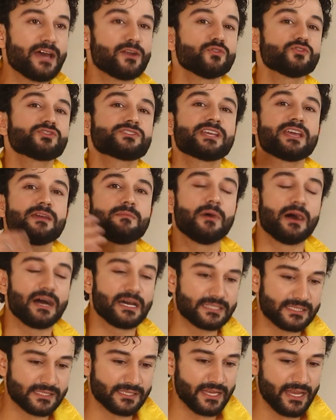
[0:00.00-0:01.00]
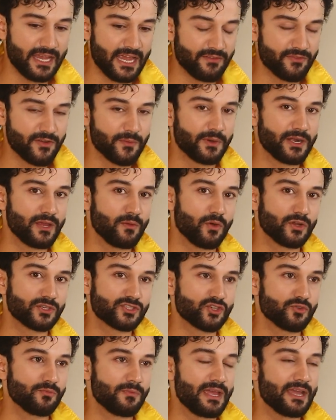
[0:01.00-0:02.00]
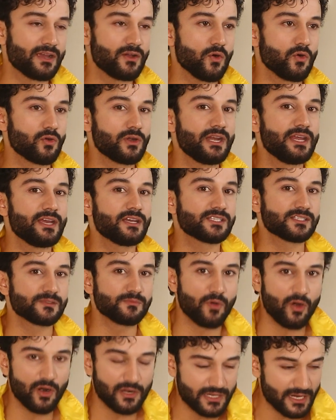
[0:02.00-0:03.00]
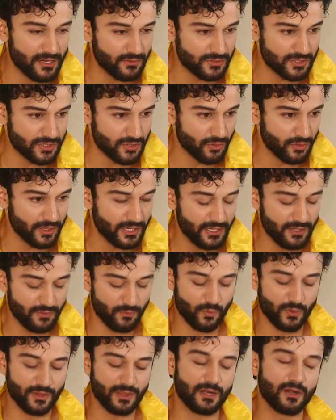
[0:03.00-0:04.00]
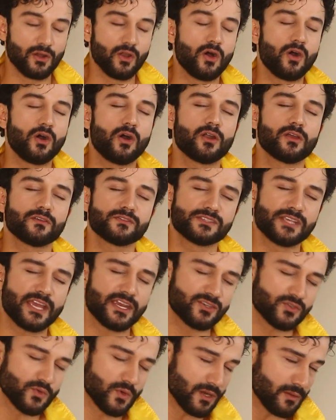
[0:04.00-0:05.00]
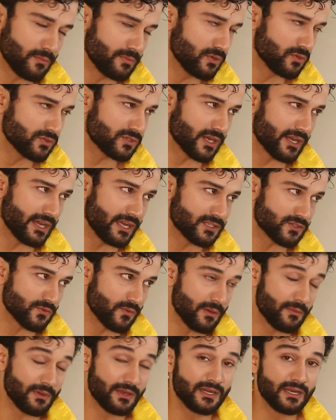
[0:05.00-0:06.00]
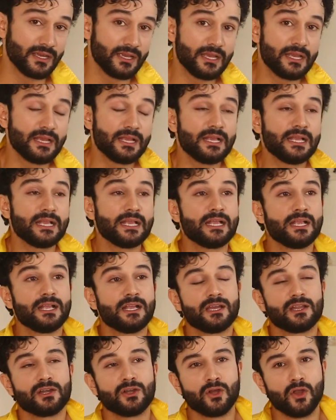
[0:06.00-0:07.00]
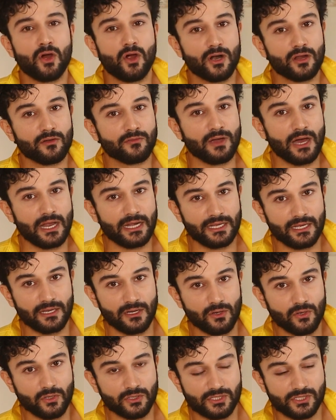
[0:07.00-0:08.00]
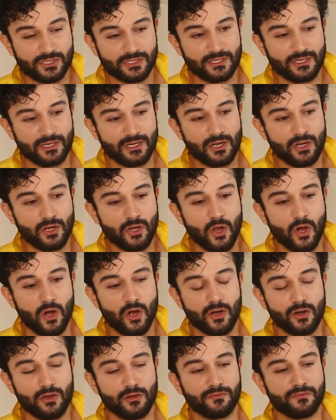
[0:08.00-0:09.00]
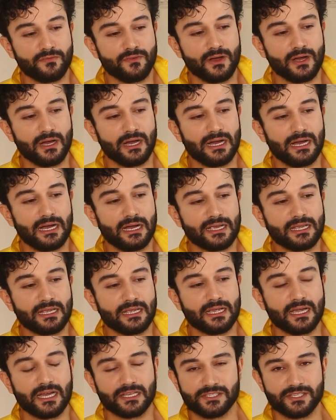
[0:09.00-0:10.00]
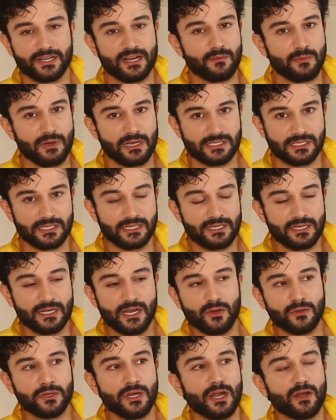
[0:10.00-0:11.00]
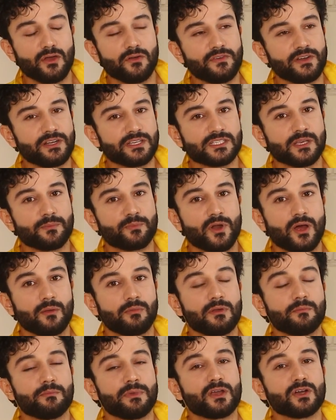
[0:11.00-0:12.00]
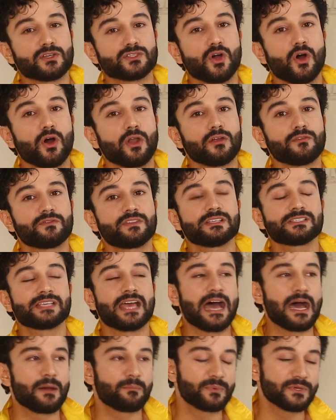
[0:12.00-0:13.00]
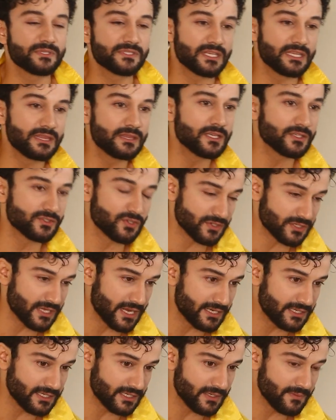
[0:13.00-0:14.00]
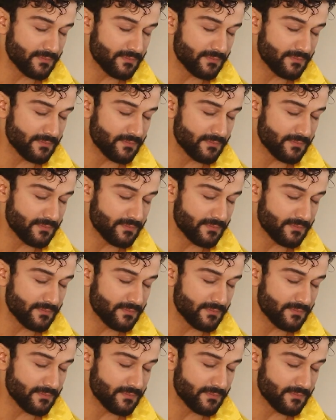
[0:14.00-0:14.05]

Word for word: And uske baad se, everybody wants to make only a small town story yeah. with a lot of sexual abuse against women, lot of gali galoch, lot of uh, kachrabazi. Now, none of it is a problem because all of this happens in the society.